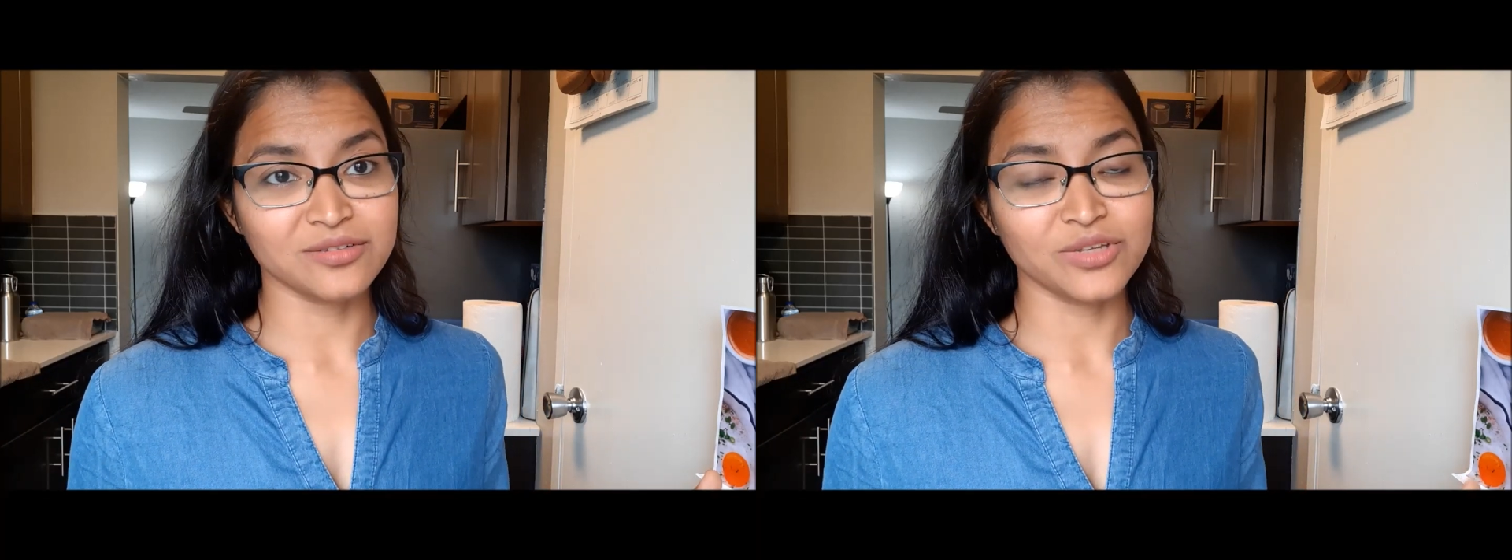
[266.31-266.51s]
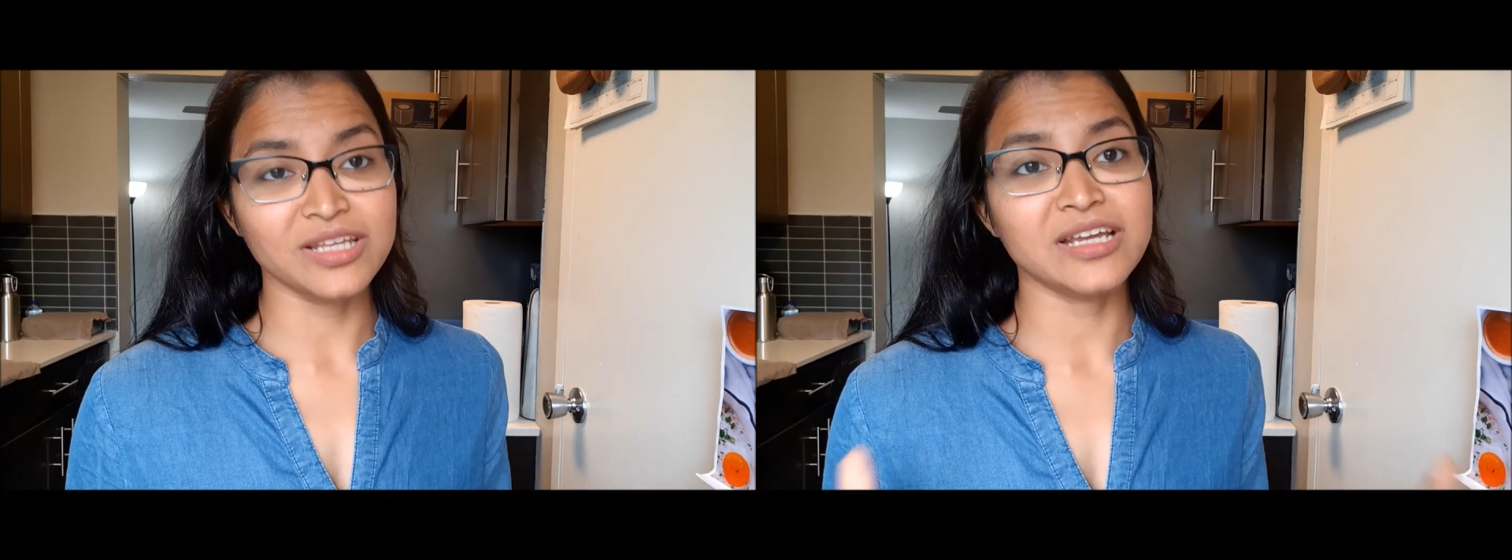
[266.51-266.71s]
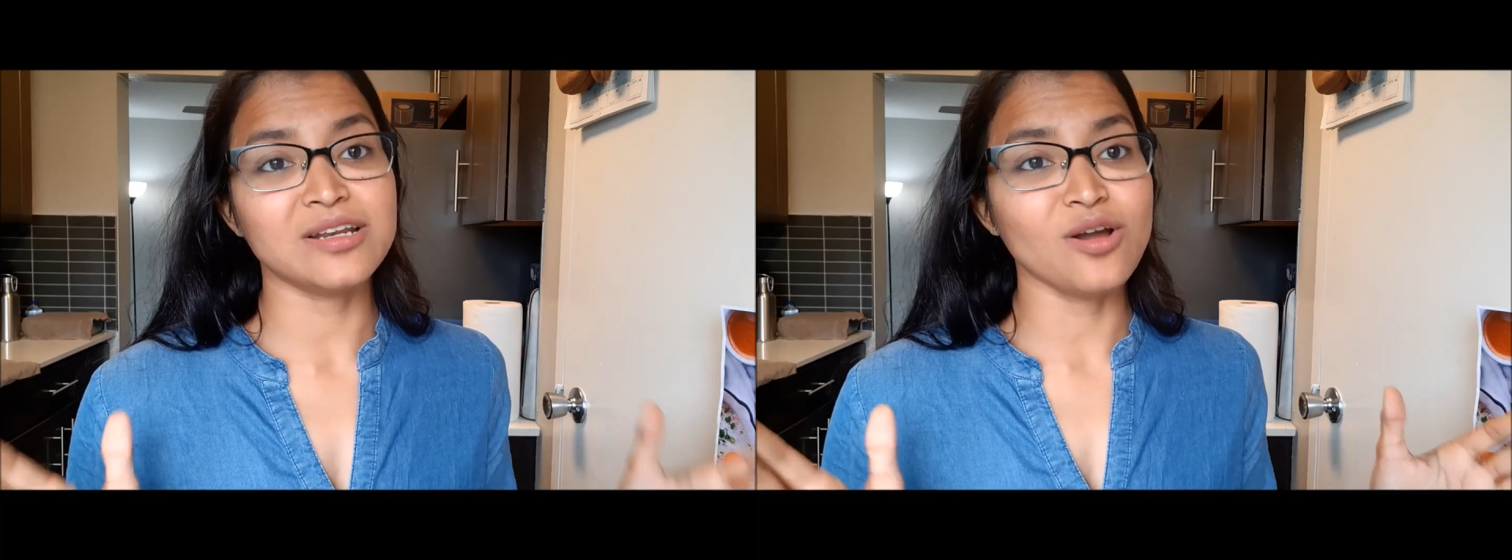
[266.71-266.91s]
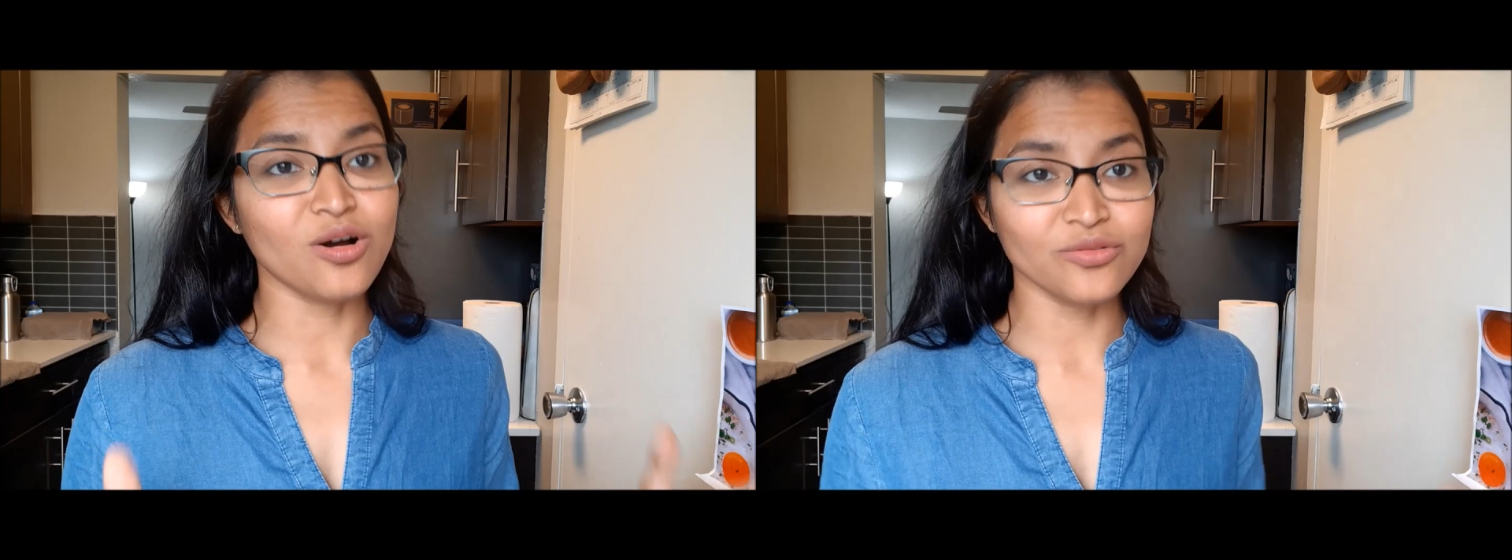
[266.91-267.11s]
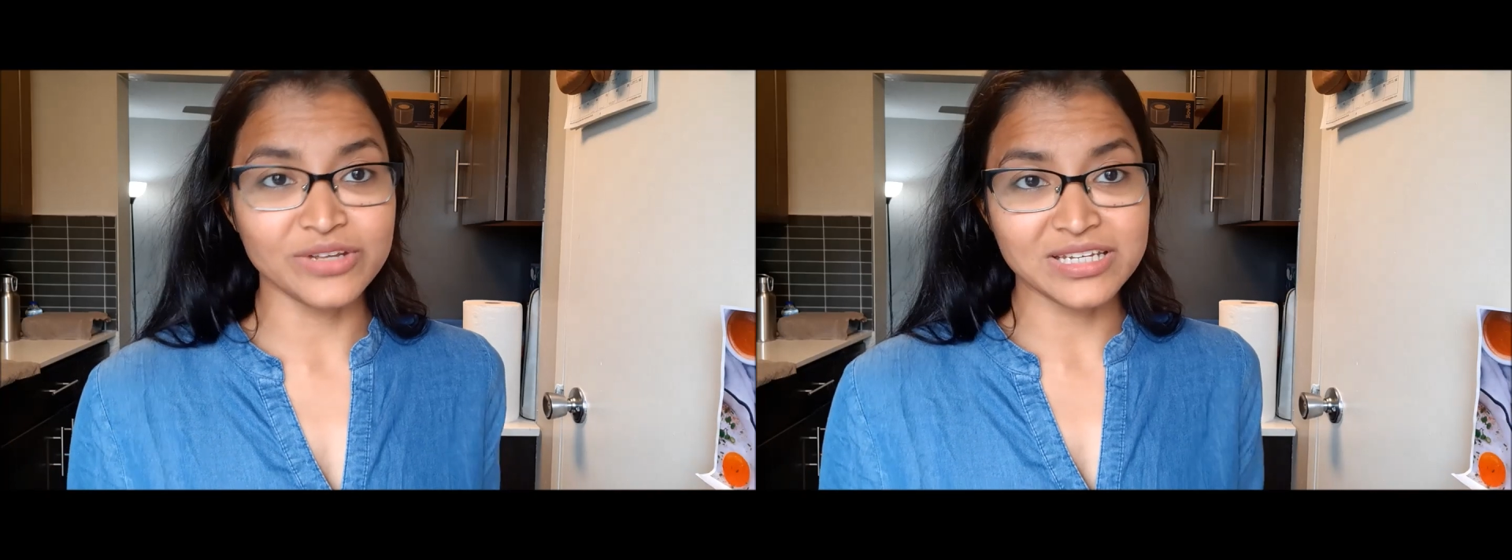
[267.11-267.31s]
We get
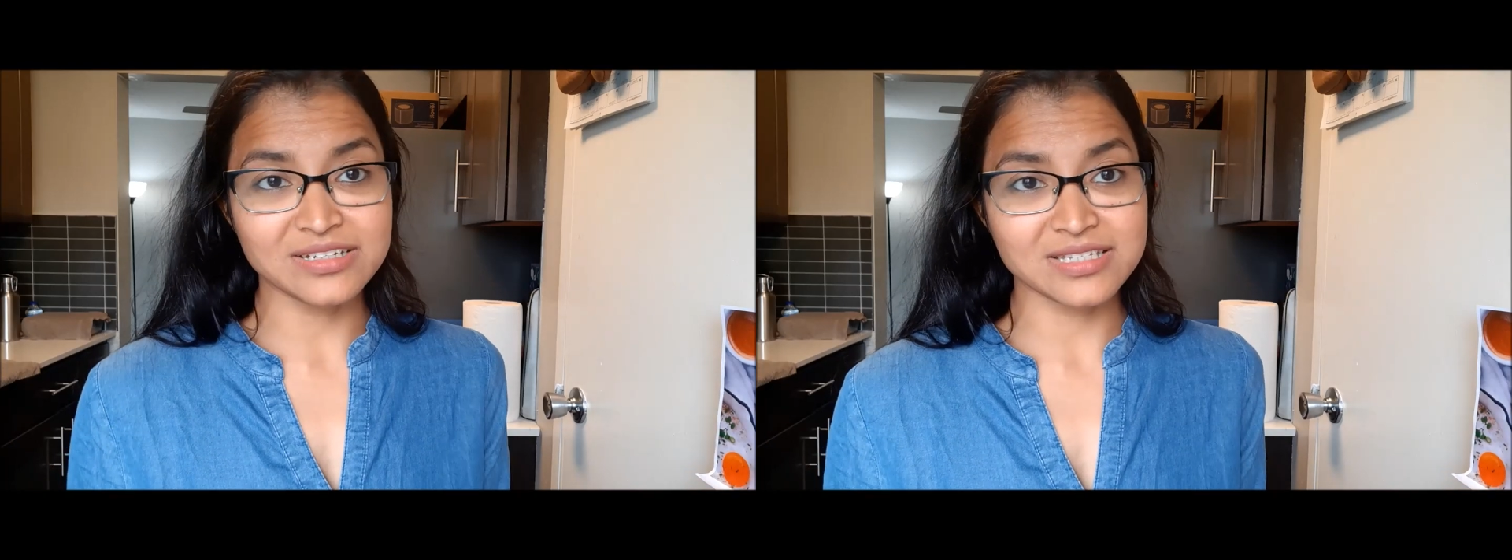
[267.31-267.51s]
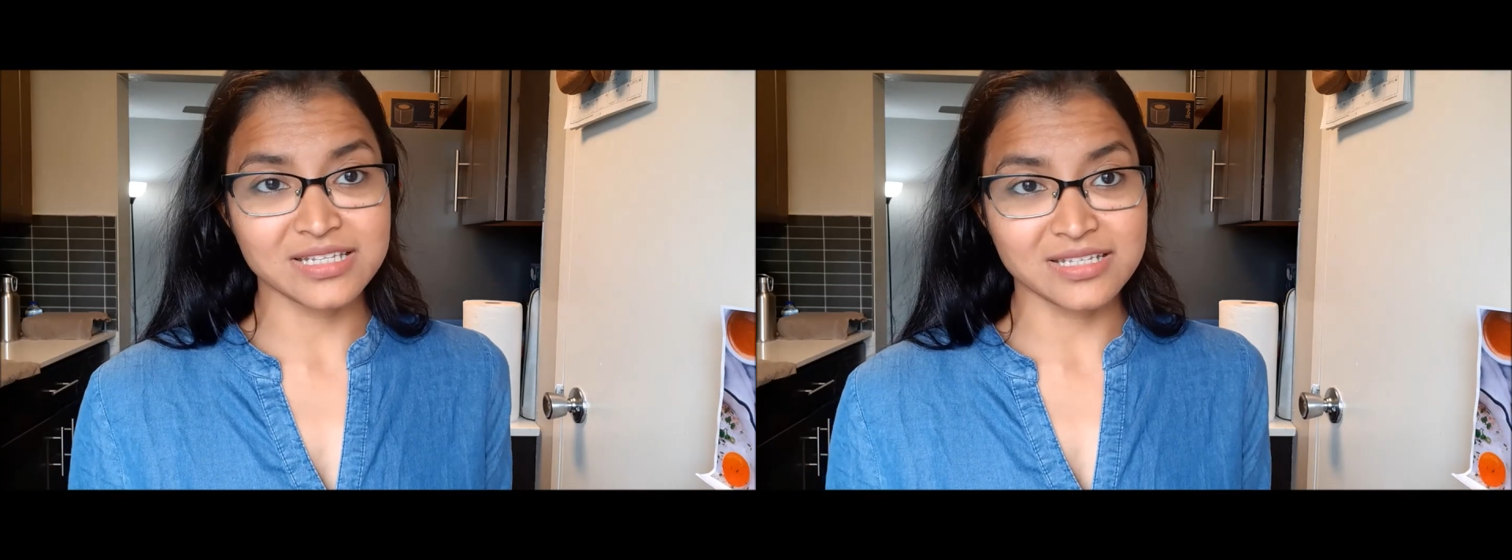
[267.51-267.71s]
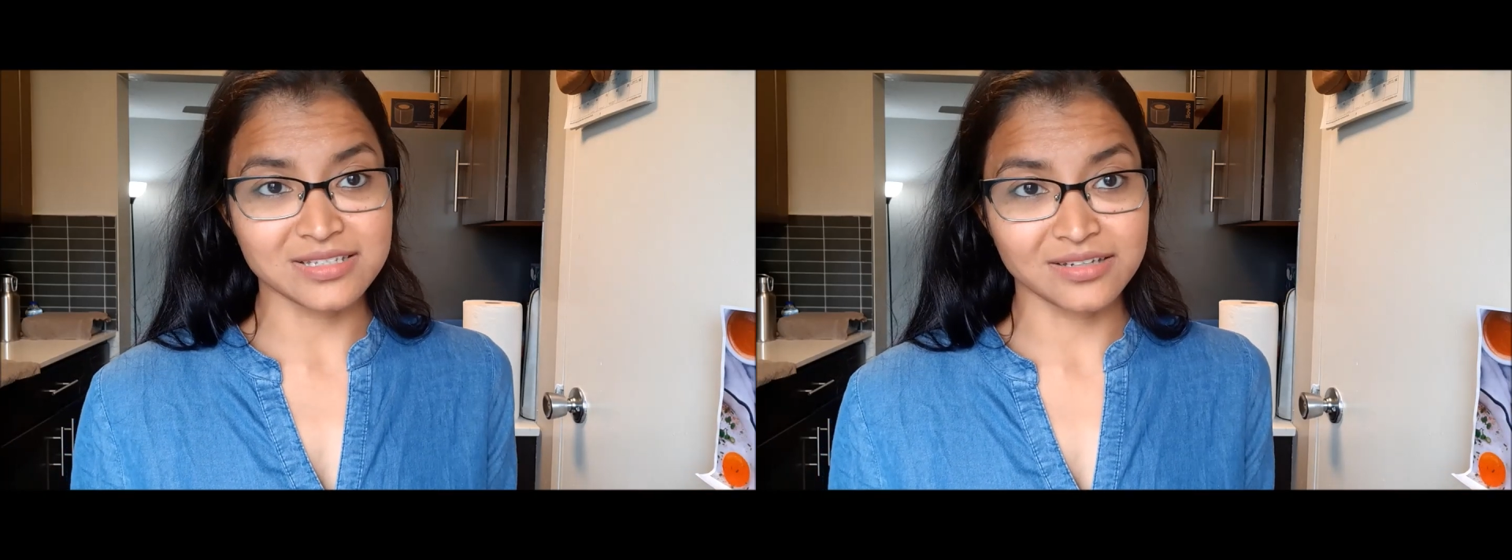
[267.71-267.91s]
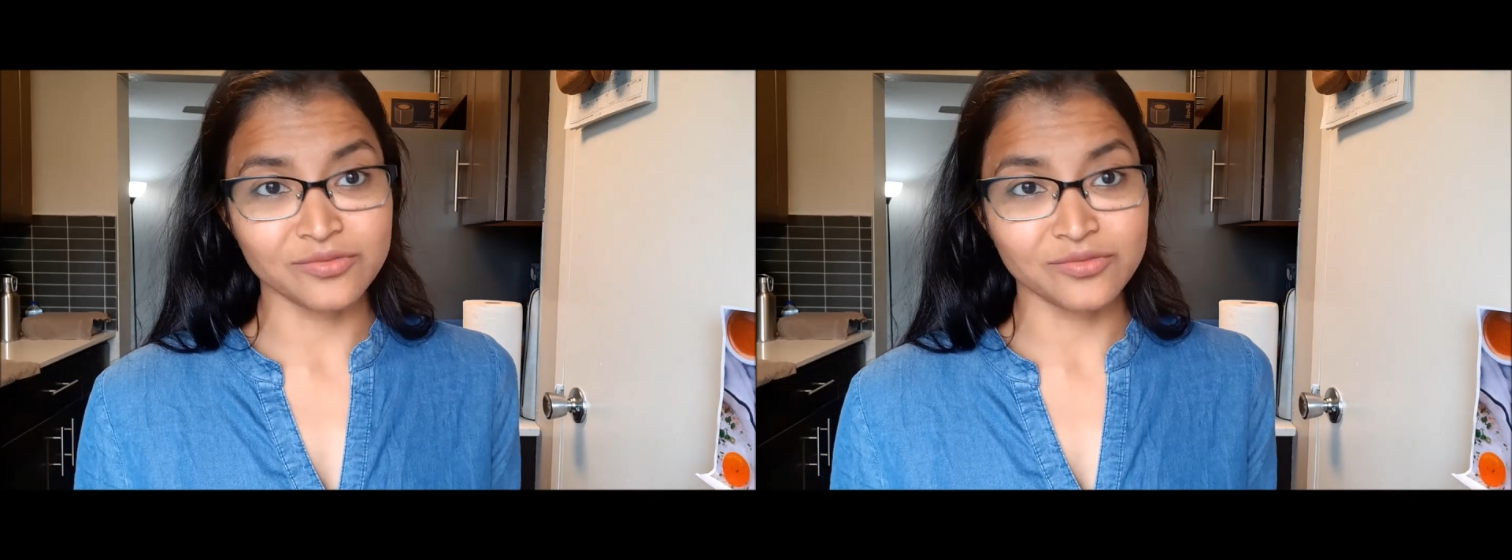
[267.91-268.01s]
long winter season.